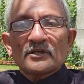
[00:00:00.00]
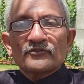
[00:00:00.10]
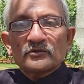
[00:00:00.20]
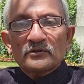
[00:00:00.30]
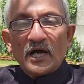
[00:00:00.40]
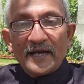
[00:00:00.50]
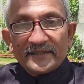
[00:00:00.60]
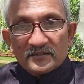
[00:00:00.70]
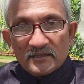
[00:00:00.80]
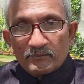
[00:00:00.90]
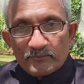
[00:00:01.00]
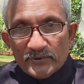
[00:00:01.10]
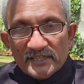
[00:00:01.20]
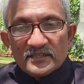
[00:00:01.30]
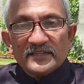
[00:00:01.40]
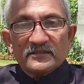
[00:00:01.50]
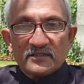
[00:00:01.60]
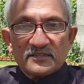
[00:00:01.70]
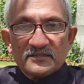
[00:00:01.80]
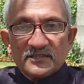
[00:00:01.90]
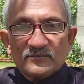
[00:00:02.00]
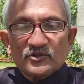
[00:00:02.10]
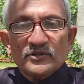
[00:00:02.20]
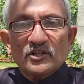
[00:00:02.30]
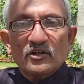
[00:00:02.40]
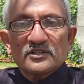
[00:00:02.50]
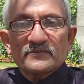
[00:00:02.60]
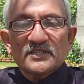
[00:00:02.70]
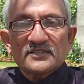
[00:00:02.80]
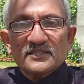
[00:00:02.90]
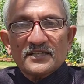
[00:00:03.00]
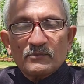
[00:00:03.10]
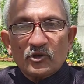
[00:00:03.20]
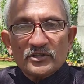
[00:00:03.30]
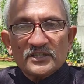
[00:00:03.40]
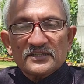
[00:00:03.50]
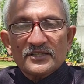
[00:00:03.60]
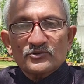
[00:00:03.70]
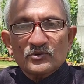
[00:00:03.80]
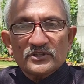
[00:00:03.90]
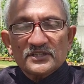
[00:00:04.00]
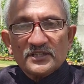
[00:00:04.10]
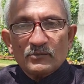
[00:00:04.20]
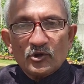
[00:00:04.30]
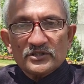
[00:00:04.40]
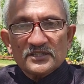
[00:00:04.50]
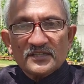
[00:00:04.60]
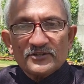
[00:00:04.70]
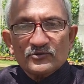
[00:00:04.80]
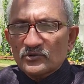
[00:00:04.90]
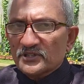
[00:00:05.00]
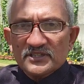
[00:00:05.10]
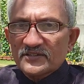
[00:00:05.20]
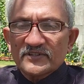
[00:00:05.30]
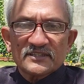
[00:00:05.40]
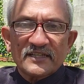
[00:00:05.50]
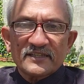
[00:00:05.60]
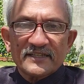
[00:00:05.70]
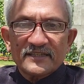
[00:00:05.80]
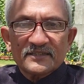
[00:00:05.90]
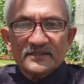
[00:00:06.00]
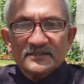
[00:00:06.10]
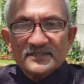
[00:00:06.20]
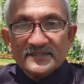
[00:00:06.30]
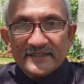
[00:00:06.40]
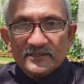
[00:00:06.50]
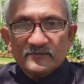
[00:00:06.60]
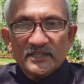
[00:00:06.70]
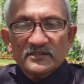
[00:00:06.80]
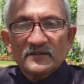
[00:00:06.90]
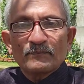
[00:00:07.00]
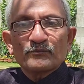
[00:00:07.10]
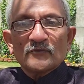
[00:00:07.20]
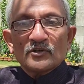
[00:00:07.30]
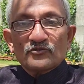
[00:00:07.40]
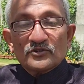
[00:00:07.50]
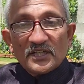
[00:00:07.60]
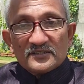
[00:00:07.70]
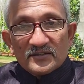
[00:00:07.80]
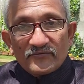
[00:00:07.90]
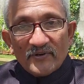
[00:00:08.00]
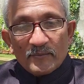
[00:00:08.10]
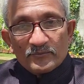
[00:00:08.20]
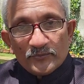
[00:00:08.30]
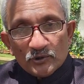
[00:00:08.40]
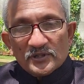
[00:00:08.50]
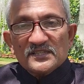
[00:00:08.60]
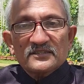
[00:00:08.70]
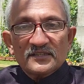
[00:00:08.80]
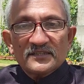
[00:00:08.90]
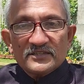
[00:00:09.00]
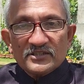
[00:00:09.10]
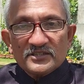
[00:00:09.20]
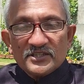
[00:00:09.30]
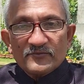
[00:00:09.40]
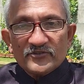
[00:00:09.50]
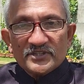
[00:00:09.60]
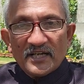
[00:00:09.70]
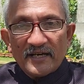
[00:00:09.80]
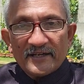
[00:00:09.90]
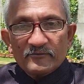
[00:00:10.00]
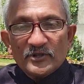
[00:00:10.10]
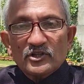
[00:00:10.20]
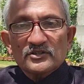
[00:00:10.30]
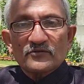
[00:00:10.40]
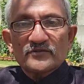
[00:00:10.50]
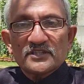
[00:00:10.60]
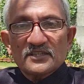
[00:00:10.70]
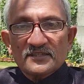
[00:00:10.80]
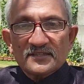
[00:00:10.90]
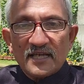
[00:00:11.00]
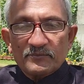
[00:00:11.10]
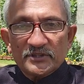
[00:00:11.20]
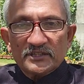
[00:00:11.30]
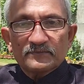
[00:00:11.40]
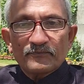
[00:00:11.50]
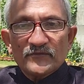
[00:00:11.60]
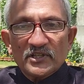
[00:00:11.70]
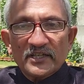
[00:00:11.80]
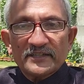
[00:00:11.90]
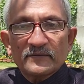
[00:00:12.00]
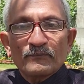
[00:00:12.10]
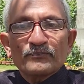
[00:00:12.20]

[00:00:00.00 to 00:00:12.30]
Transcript: so I completely trust him. So he calls me and says, I bought this, I sold this, I bought this, I sold this. Even that I get a statement. So that's a fabulous relationship which I have because of which this is happening, right?